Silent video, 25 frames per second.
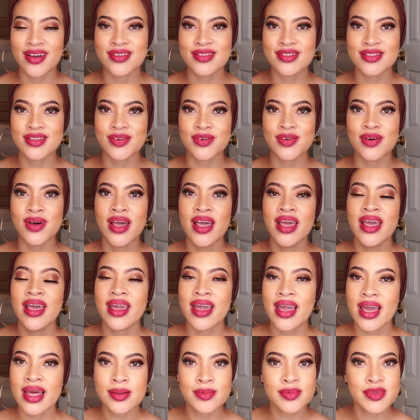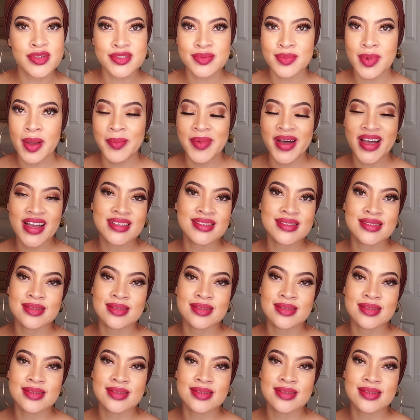so kind of blows my mind